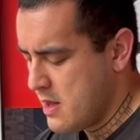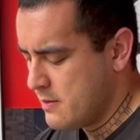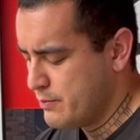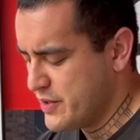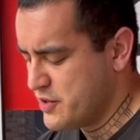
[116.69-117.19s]

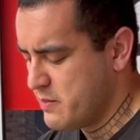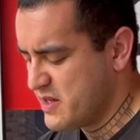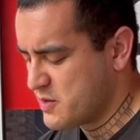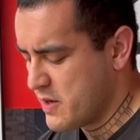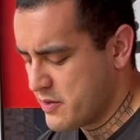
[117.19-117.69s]
put too many
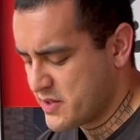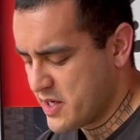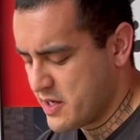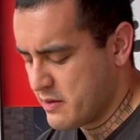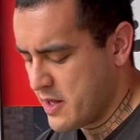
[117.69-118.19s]
sweeteners
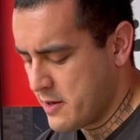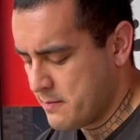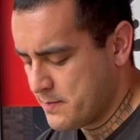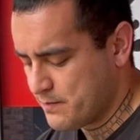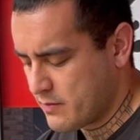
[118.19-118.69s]
in and then
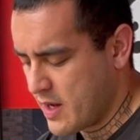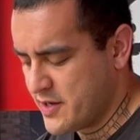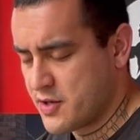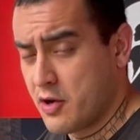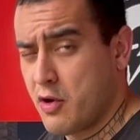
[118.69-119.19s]
I
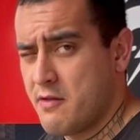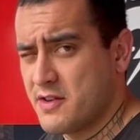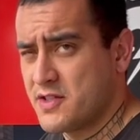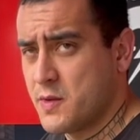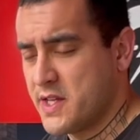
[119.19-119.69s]
start craving
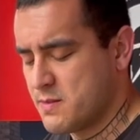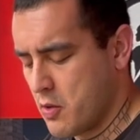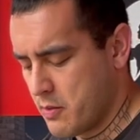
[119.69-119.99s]
sweets more and